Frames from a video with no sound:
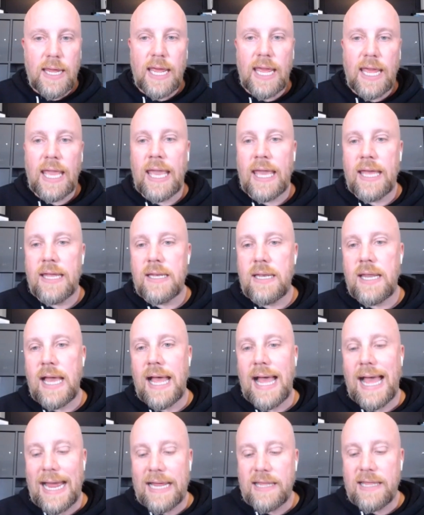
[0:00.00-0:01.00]
And
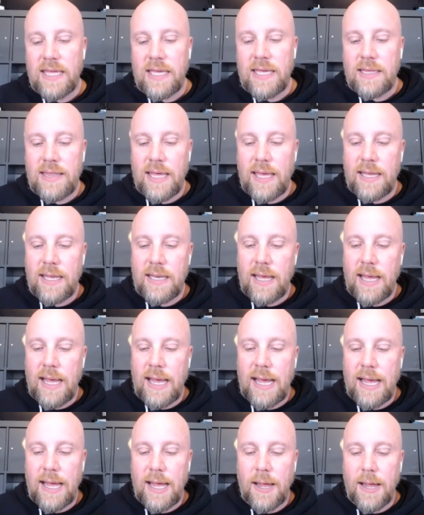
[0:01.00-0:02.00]
I think that,
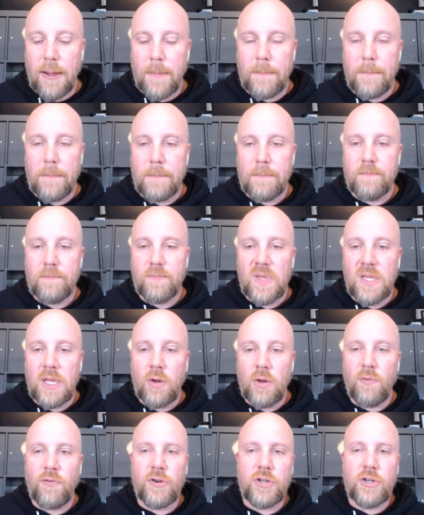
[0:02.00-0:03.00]

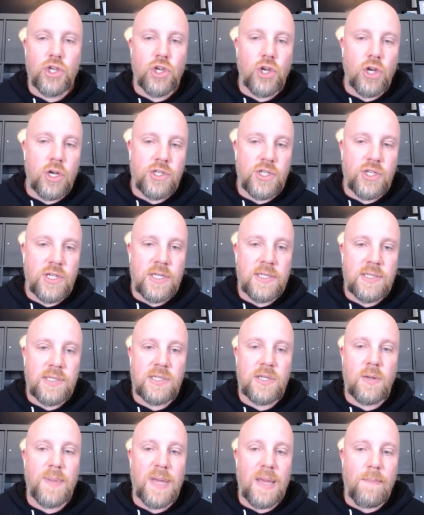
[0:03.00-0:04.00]
for churches
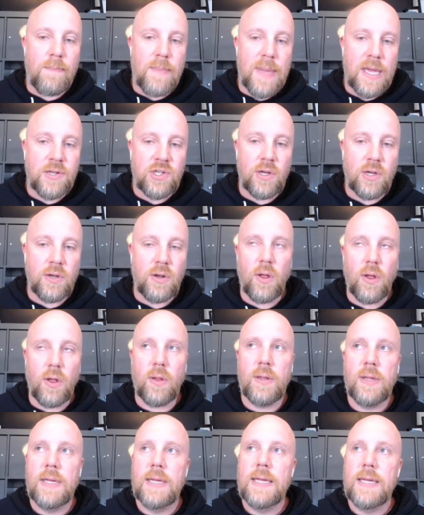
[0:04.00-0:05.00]
to be
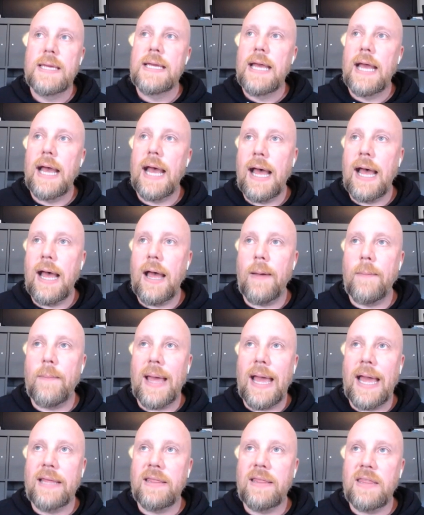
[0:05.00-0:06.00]
missional,
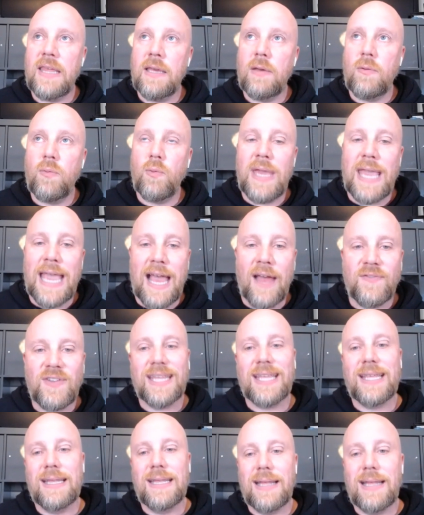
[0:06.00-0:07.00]
I think we have to,
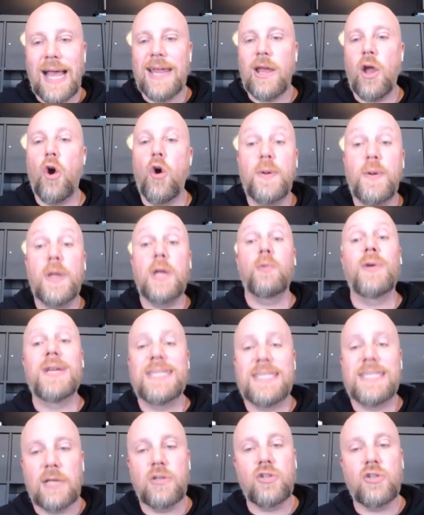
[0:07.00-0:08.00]
I hope we
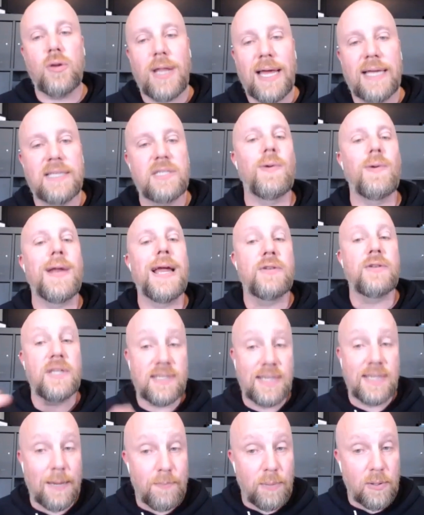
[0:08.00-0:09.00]
re-centralize around
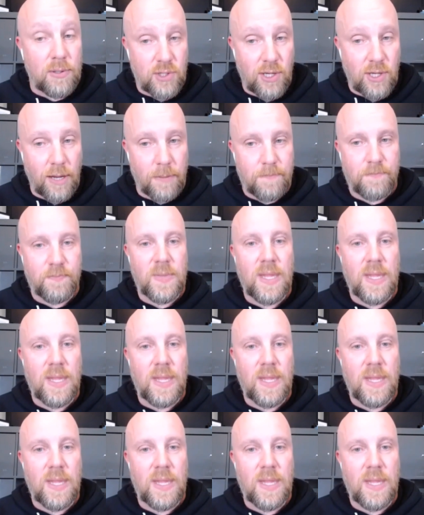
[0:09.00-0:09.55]
discipleship.